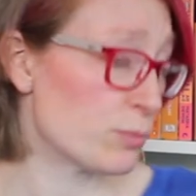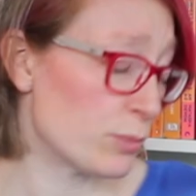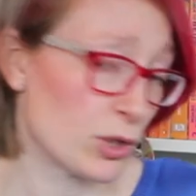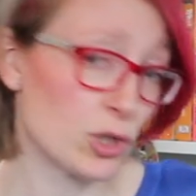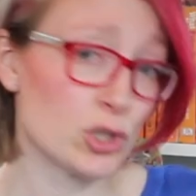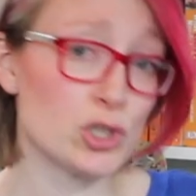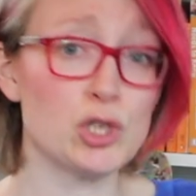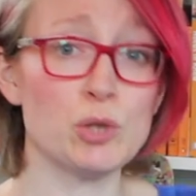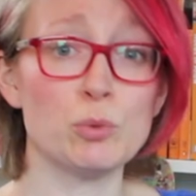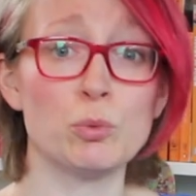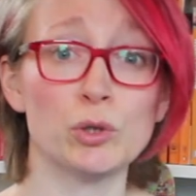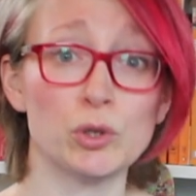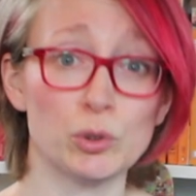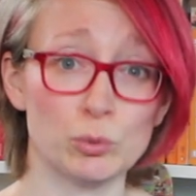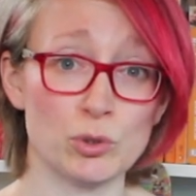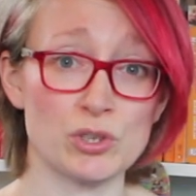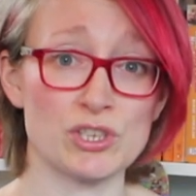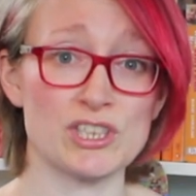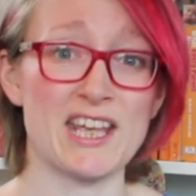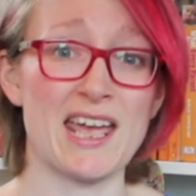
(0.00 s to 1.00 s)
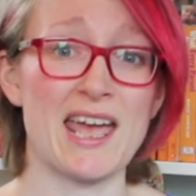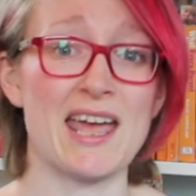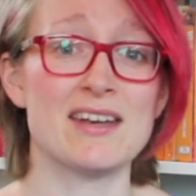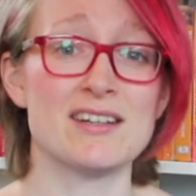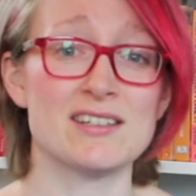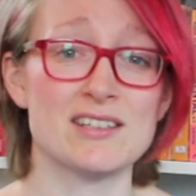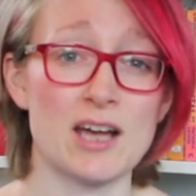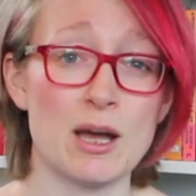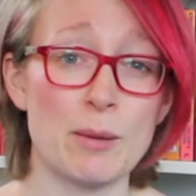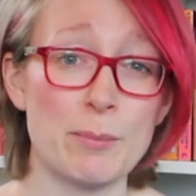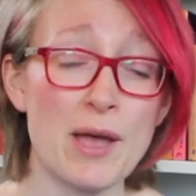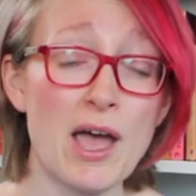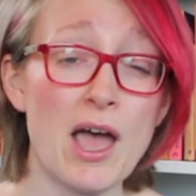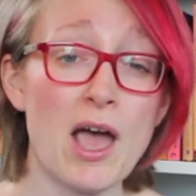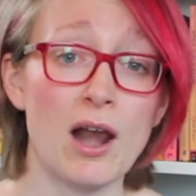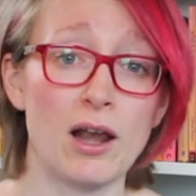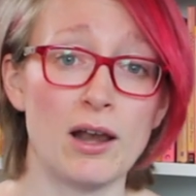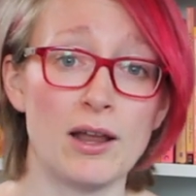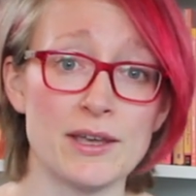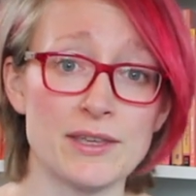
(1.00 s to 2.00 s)
because you wouldn't want to end up
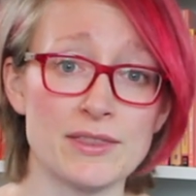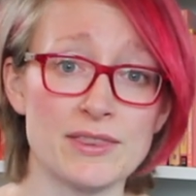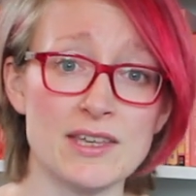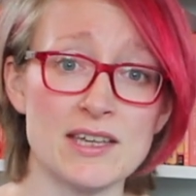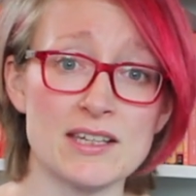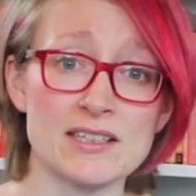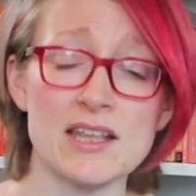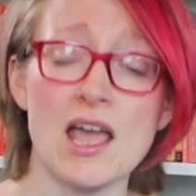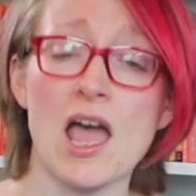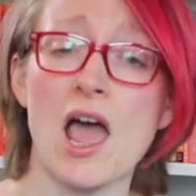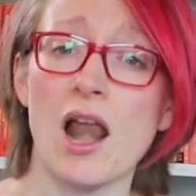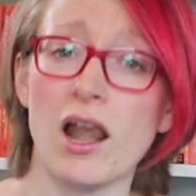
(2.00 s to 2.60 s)
like this.